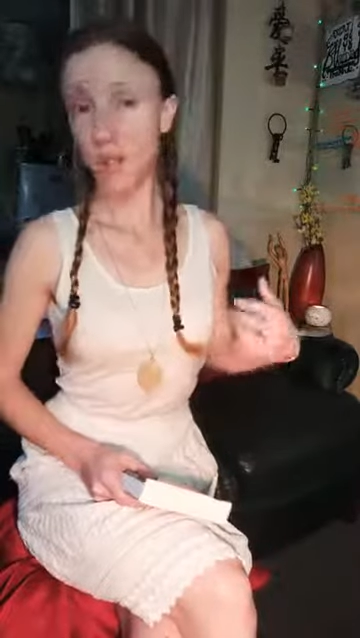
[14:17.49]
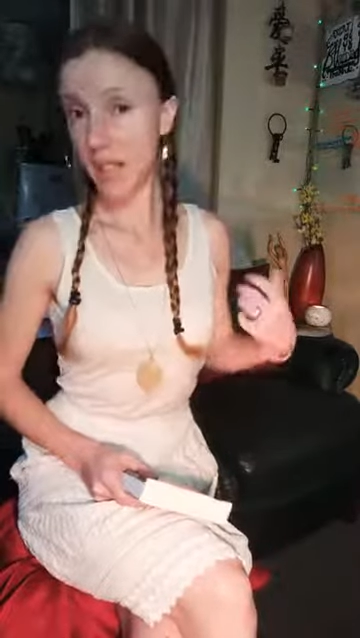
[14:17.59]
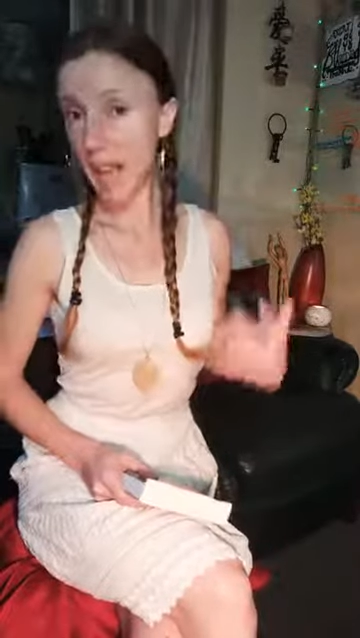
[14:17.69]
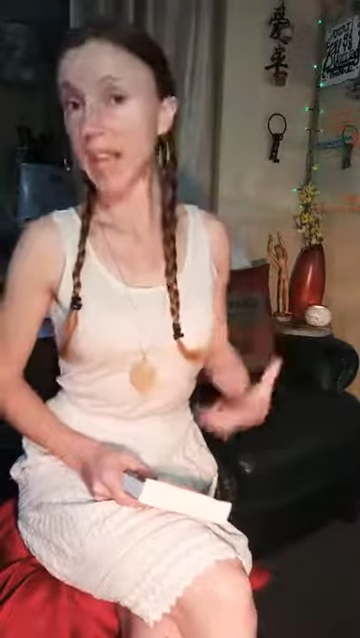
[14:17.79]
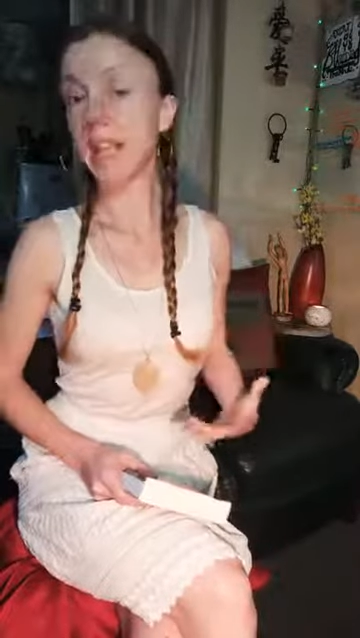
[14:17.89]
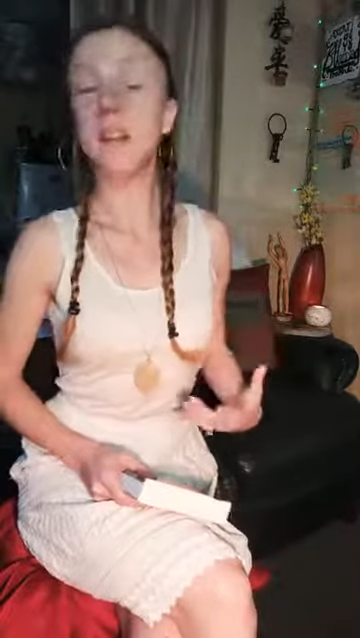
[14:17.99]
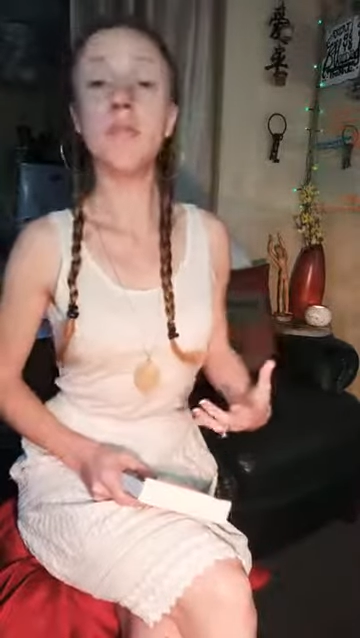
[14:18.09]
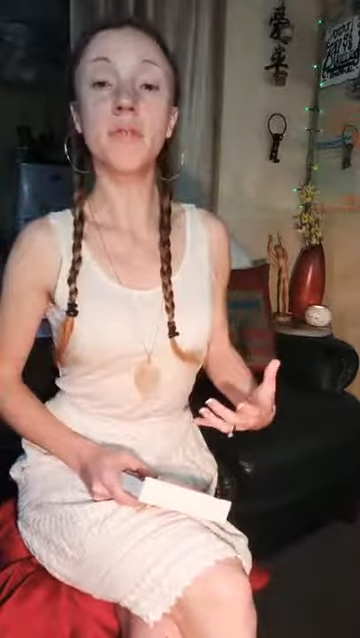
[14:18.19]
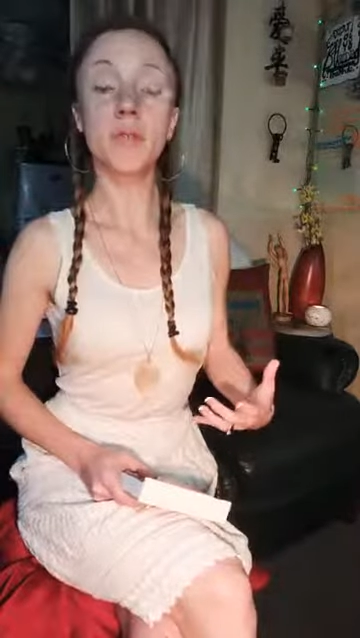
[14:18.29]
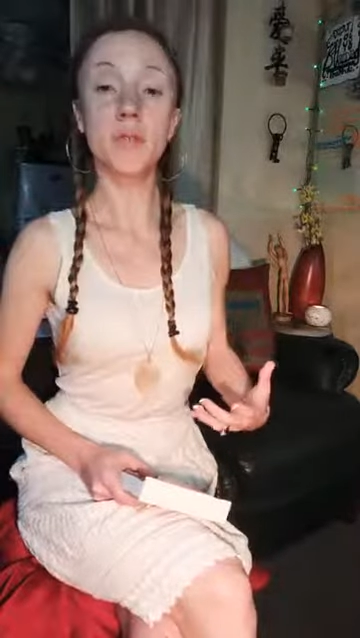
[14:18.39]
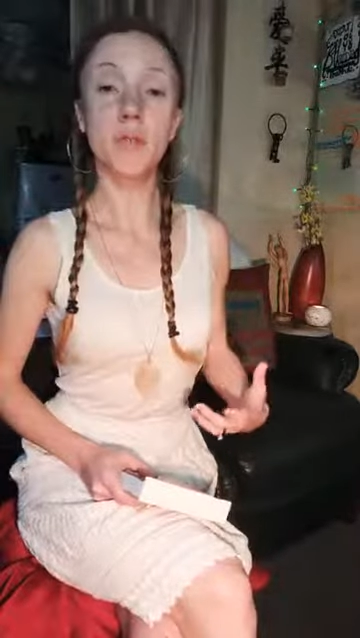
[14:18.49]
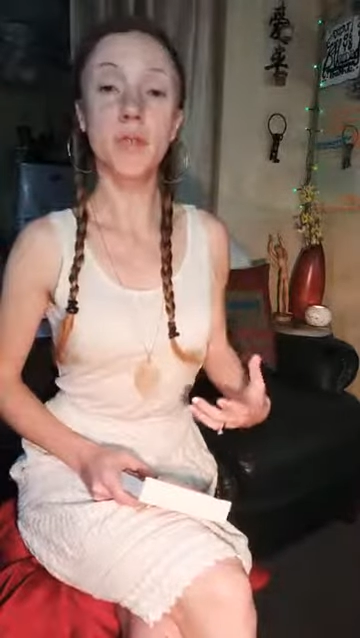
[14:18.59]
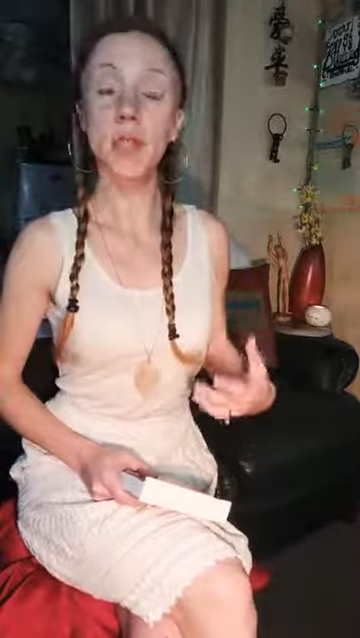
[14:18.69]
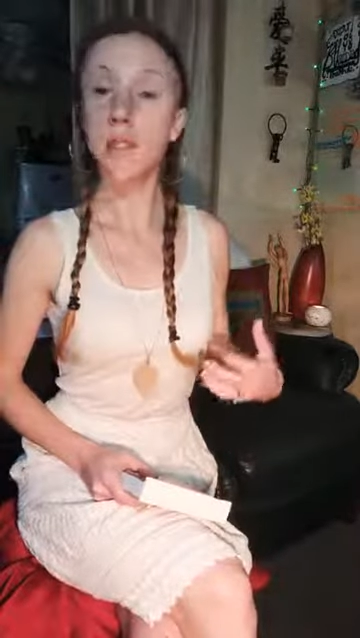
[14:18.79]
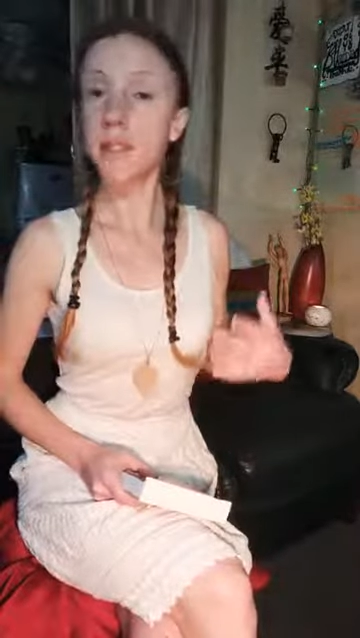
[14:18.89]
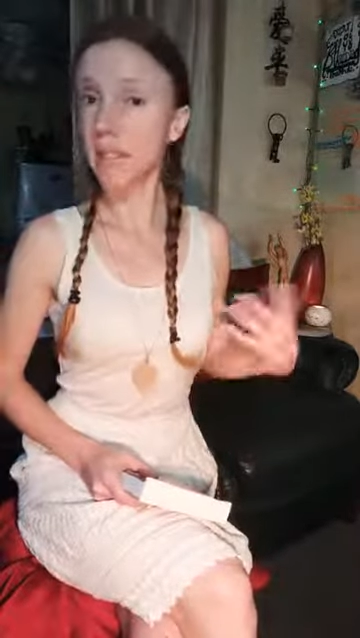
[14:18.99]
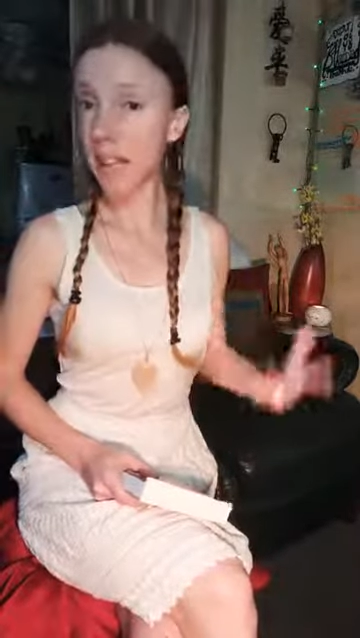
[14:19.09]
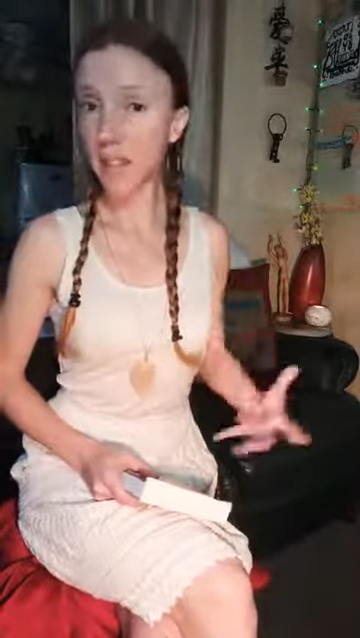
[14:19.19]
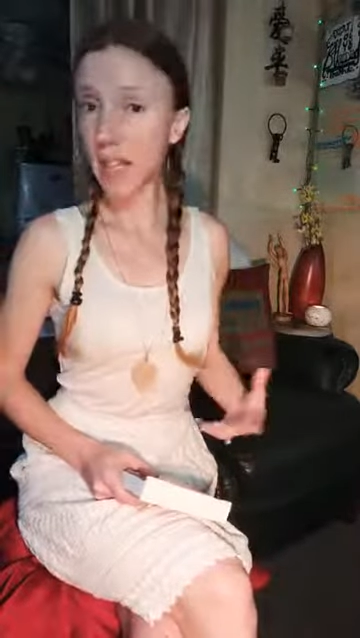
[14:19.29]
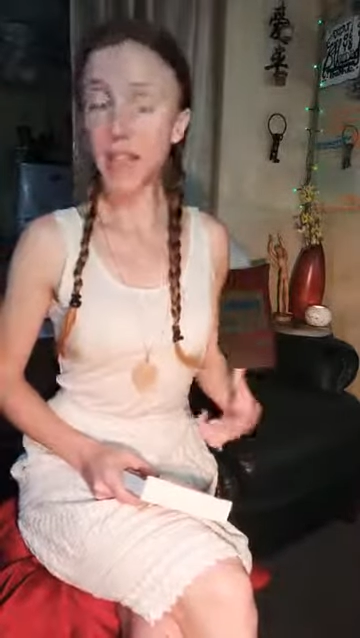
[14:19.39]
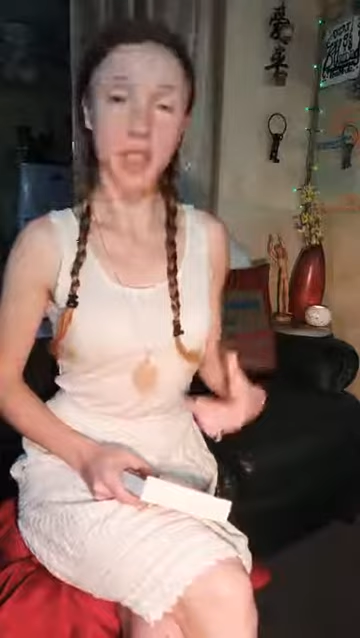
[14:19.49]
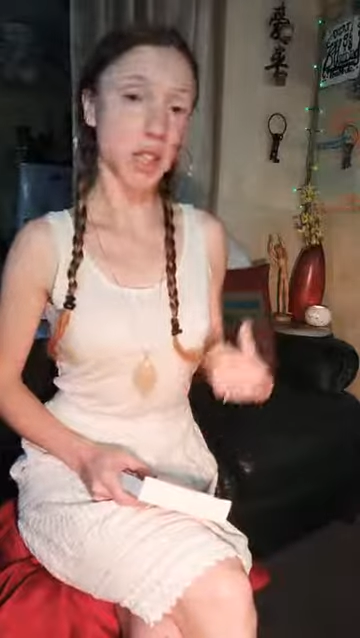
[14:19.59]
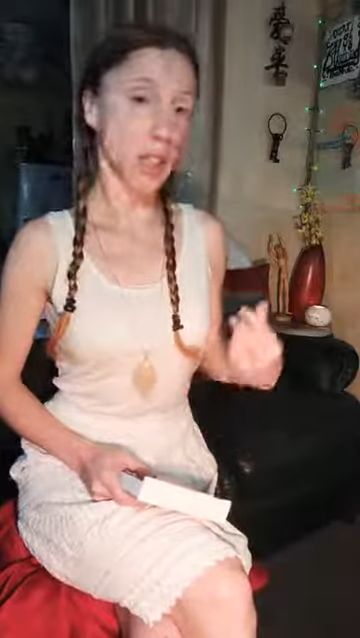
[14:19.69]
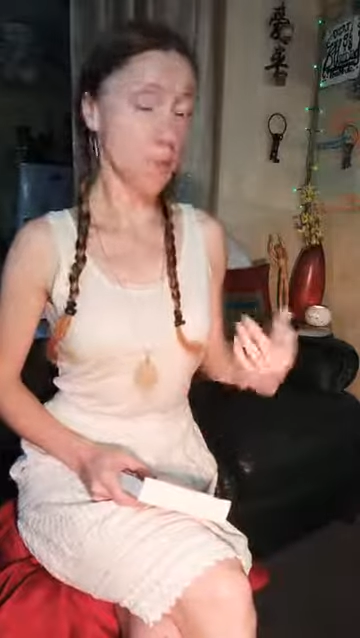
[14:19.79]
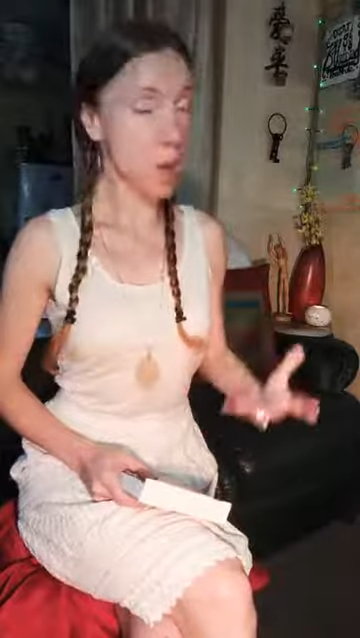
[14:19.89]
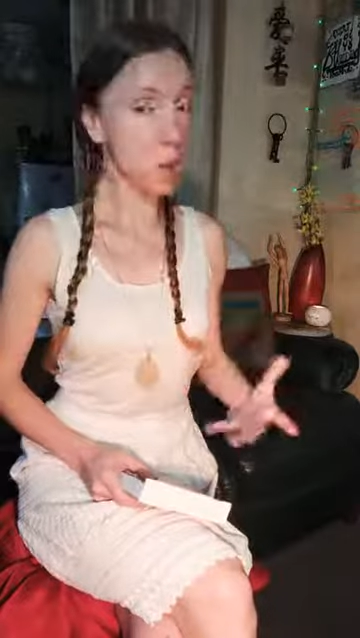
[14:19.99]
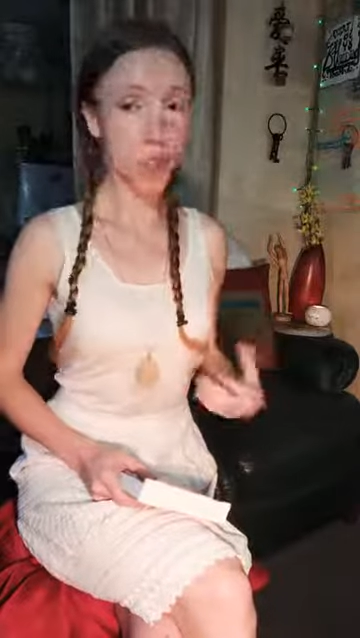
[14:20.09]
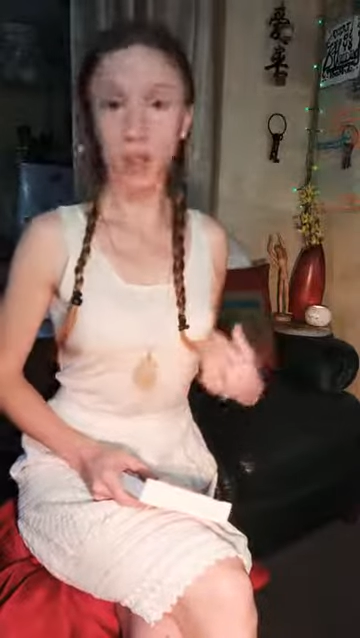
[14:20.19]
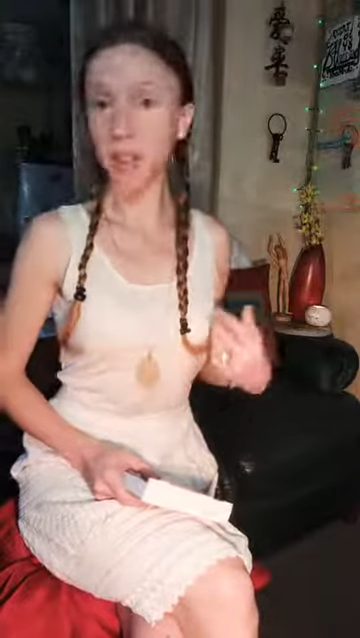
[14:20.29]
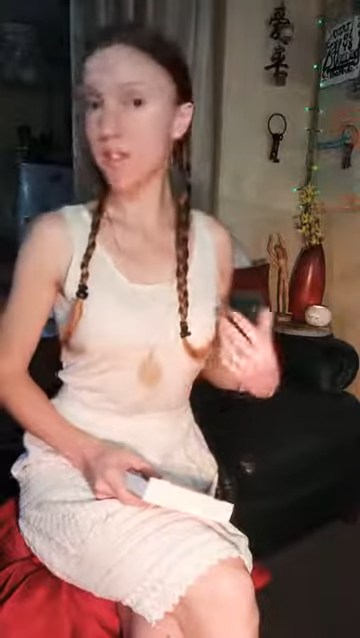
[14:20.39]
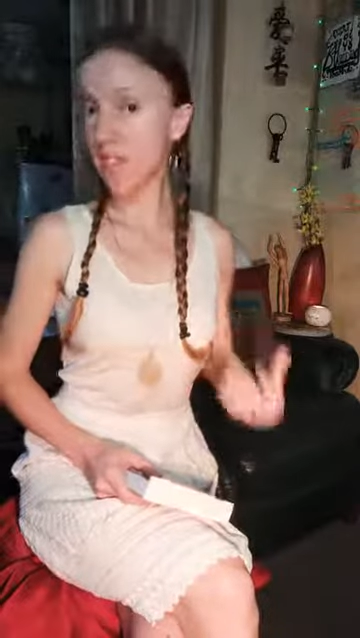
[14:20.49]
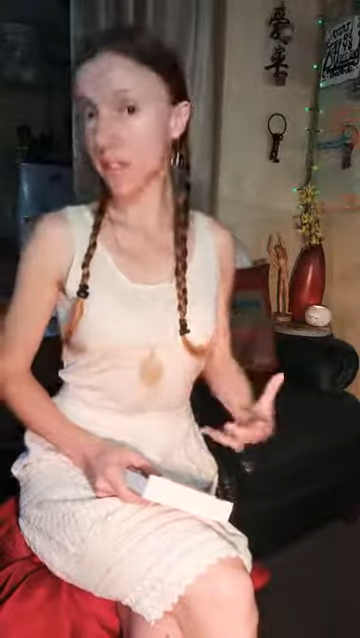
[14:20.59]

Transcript: negative psychologically, emotionally,